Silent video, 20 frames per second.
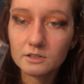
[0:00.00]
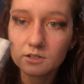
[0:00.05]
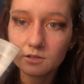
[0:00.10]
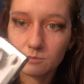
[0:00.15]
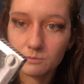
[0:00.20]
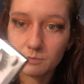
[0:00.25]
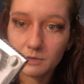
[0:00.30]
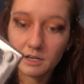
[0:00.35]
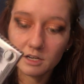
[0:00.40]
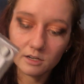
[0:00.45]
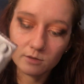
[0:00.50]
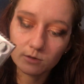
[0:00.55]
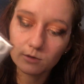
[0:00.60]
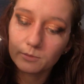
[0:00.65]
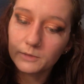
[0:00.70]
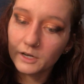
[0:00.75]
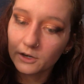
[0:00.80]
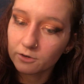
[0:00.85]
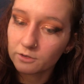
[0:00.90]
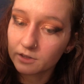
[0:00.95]
and pick up a
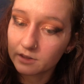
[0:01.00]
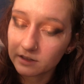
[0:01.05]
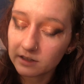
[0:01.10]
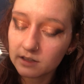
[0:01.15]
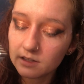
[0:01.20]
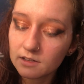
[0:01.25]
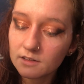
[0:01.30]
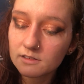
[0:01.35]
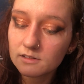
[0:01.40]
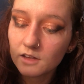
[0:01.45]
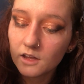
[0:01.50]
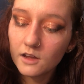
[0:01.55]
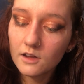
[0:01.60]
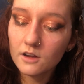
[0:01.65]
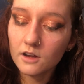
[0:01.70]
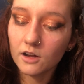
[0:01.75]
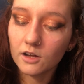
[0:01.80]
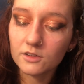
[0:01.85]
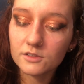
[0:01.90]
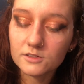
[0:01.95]
pair of these.
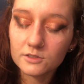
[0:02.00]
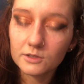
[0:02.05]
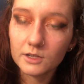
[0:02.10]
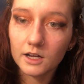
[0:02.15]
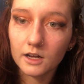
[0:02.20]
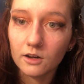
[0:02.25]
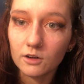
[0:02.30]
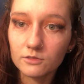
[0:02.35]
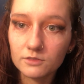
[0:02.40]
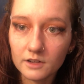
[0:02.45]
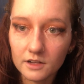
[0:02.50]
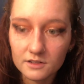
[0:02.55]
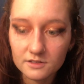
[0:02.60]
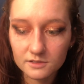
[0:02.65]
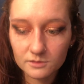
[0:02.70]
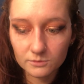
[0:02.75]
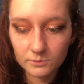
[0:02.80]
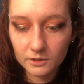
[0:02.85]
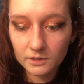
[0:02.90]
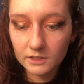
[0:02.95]
Also, e.l.f. has
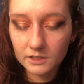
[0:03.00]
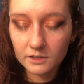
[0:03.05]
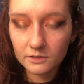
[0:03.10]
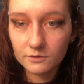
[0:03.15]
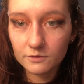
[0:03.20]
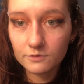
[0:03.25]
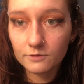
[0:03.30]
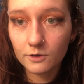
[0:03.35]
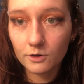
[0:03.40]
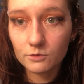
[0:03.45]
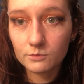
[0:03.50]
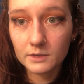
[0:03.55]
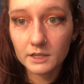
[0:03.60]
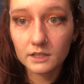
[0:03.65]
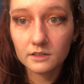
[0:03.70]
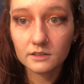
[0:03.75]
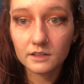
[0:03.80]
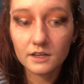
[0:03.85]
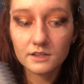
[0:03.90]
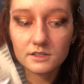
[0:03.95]
some really good faux
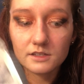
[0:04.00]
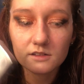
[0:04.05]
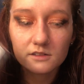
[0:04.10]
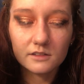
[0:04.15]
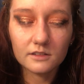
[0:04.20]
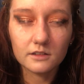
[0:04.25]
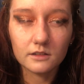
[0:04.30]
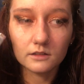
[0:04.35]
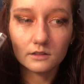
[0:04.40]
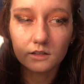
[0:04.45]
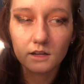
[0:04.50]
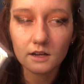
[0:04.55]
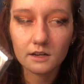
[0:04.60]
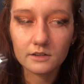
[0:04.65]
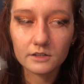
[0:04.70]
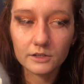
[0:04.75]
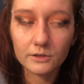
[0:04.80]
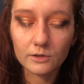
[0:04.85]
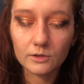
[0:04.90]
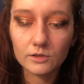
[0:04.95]
mink lashes that a lot
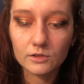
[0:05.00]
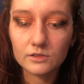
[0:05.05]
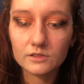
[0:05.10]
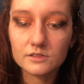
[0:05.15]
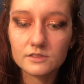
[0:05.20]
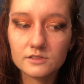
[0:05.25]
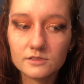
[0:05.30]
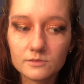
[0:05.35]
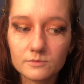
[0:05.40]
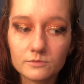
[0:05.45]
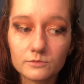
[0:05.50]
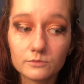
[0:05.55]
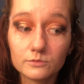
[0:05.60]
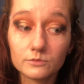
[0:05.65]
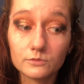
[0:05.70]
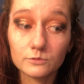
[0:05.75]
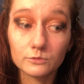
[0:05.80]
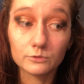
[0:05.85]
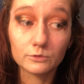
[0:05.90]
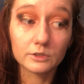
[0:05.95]
of girls
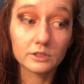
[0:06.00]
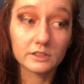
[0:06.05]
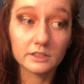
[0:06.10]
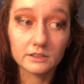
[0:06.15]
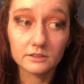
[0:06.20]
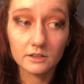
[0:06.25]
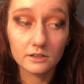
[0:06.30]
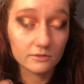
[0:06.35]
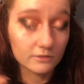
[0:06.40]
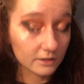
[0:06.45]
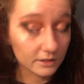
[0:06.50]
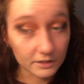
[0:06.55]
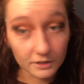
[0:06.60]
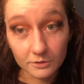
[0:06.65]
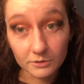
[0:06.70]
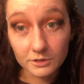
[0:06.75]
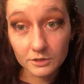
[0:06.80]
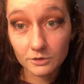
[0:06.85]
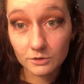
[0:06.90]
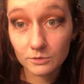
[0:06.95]
really love on
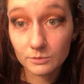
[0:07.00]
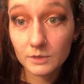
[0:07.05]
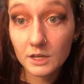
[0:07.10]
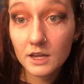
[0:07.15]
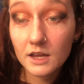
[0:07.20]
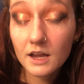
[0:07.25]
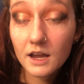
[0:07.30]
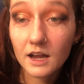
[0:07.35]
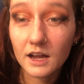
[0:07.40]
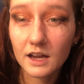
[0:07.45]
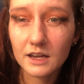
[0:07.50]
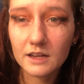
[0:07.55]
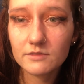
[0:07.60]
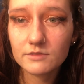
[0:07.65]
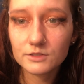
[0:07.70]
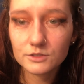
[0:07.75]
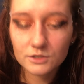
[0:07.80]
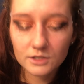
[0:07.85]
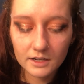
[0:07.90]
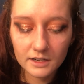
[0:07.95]
YouTube. I
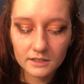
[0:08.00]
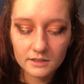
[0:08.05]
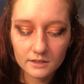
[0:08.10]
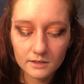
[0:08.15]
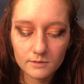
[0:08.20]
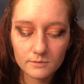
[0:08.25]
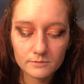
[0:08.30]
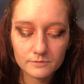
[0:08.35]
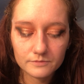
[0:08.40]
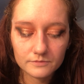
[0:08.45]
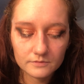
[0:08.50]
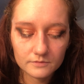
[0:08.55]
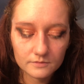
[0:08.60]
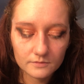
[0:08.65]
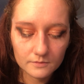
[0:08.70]
haven't tried them